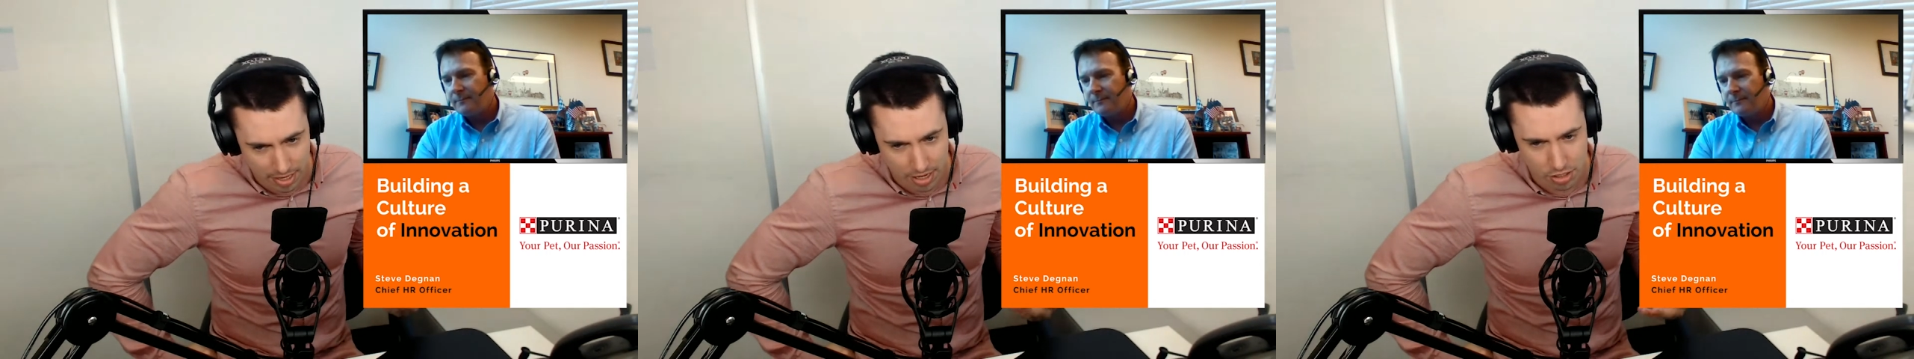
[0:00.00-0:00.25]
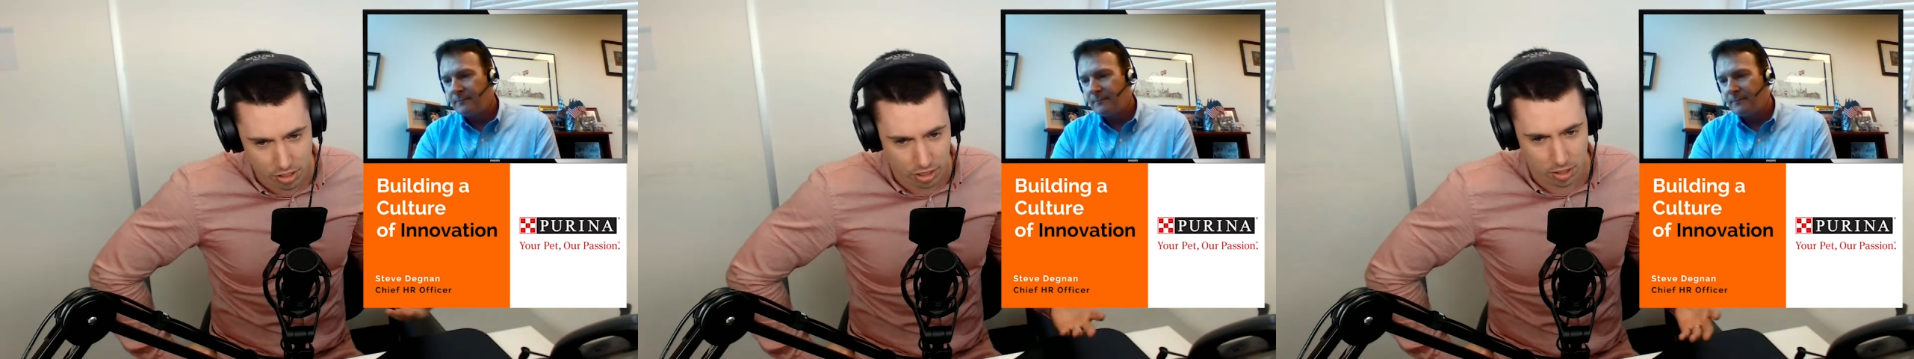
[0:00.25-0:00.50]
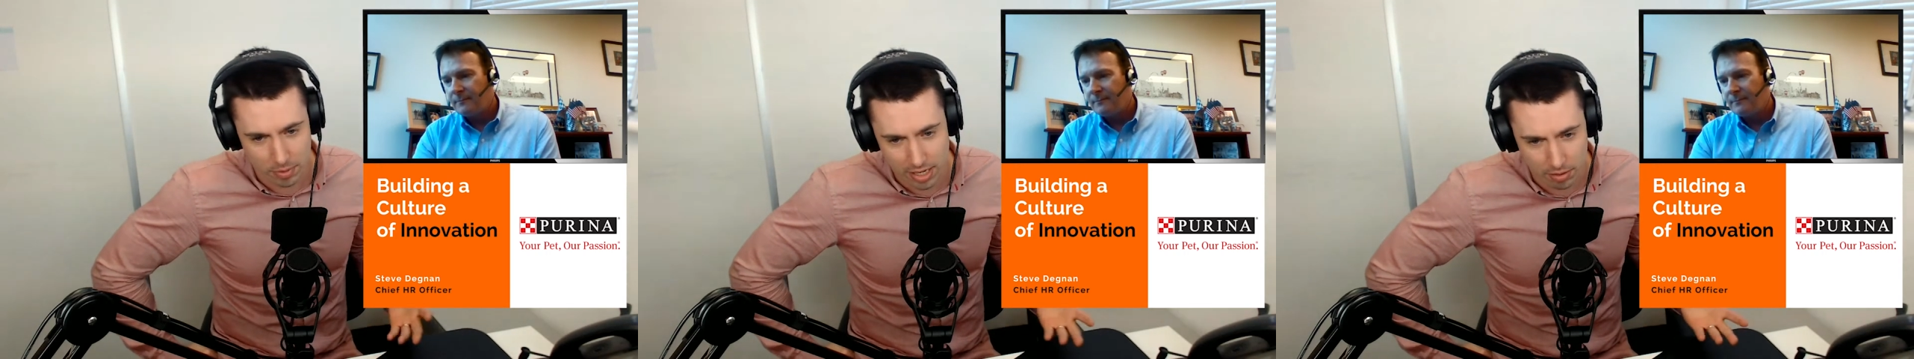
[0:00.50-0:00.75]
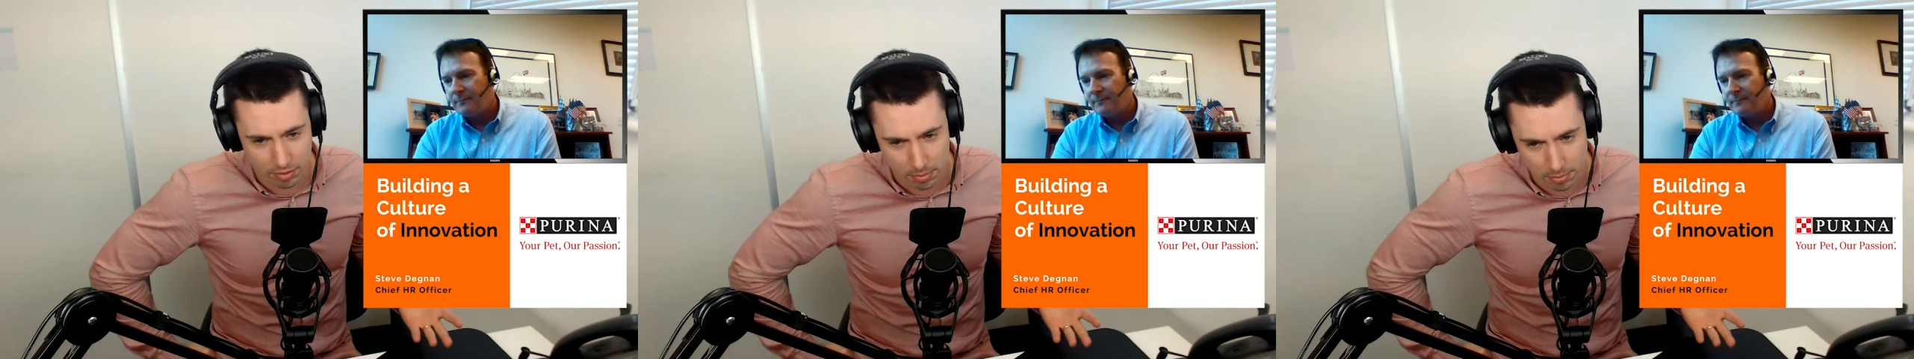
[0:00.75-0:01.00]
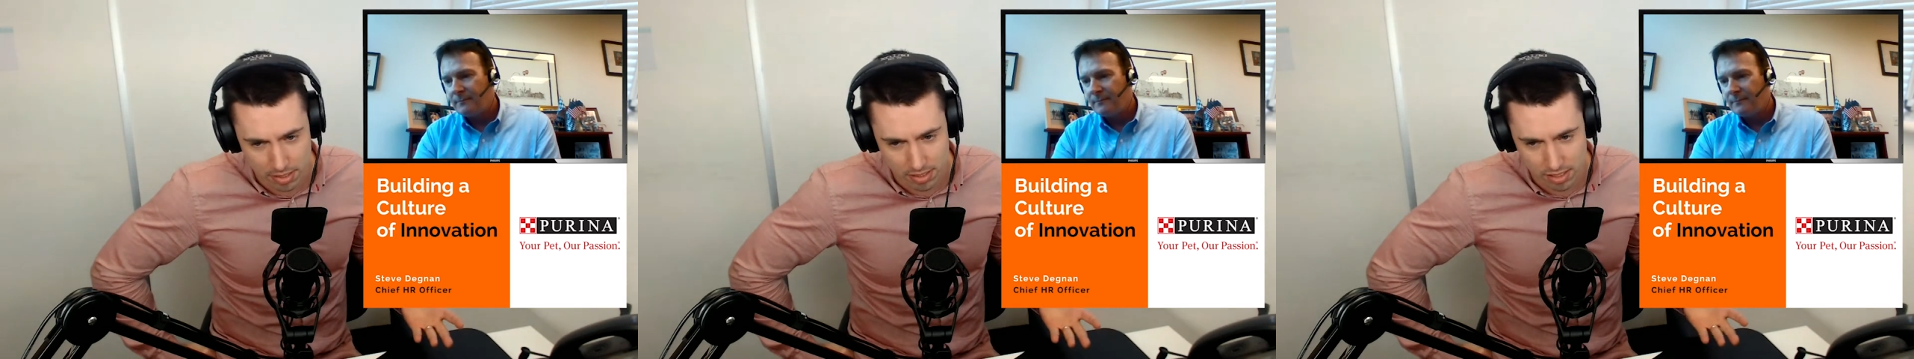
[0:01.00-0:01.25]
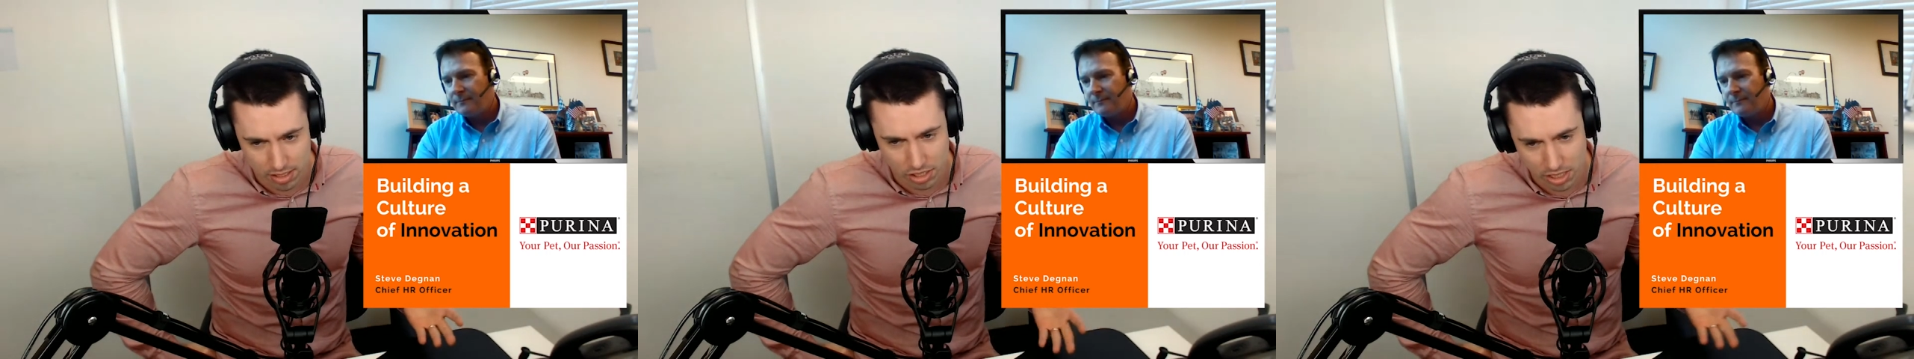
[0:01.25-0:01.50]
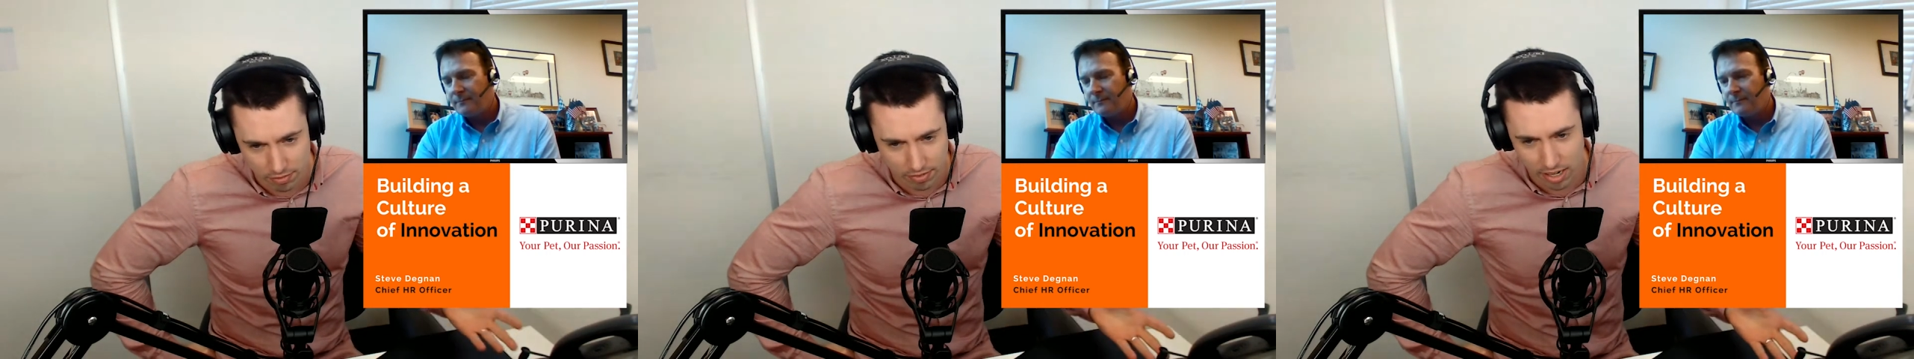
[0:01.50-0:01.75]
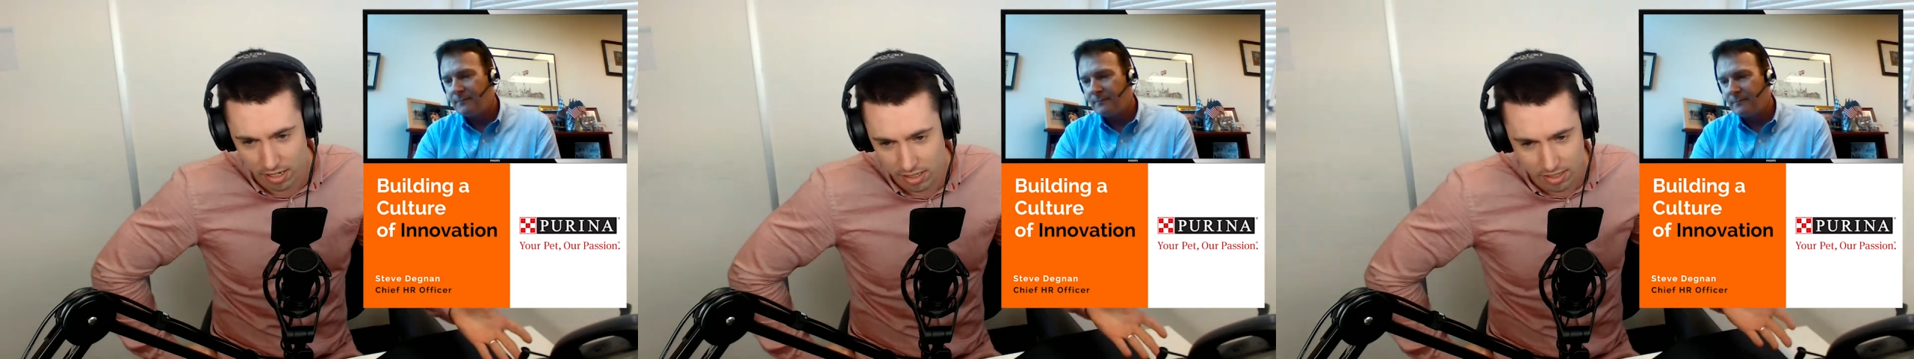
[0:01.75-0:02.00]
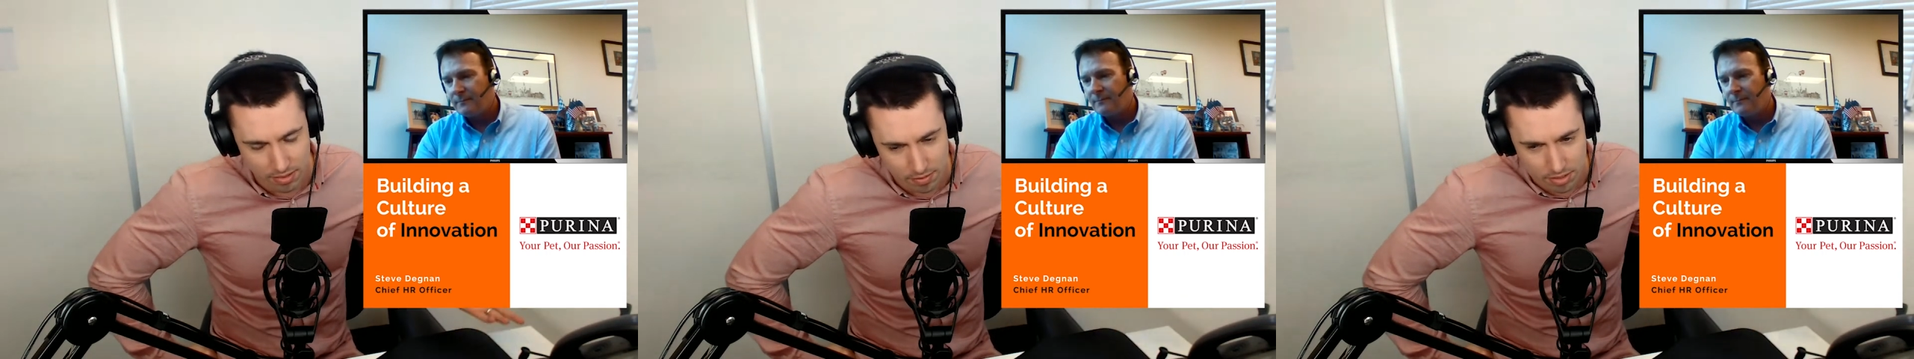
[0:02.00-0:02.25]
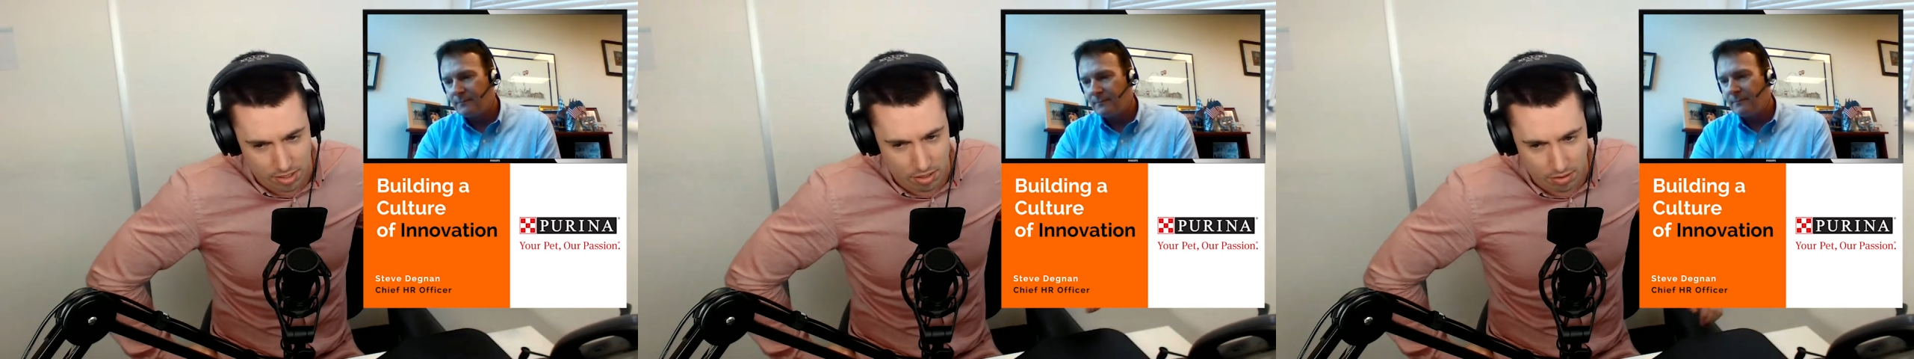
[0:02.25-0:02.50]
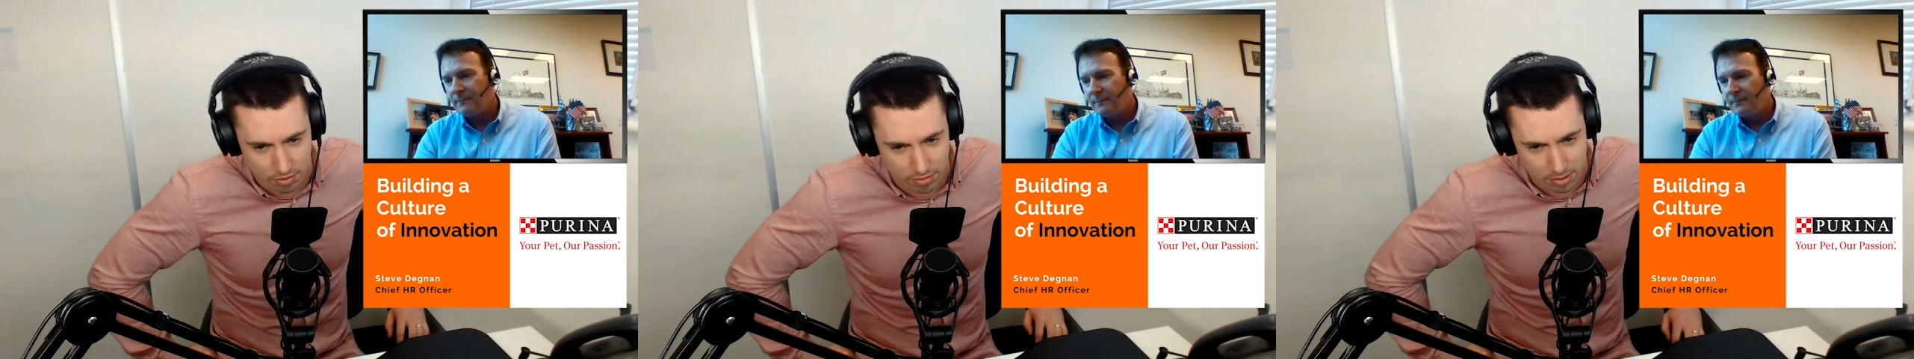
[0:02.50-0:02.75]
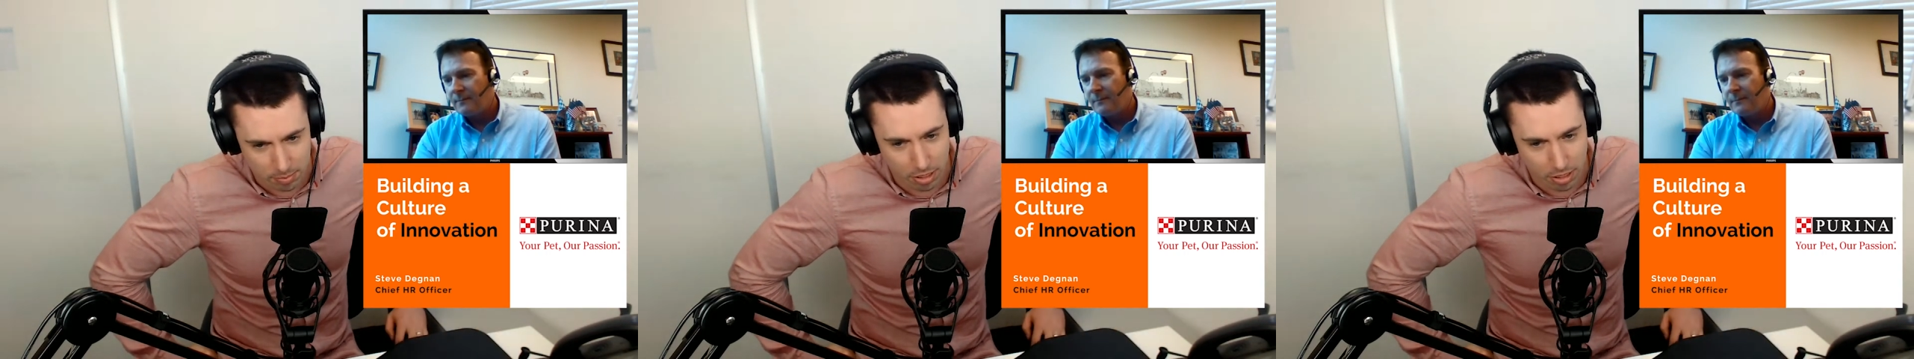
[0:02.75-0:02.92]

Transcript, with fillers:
Speaker 1: in HR can we help the business achieve that? So it's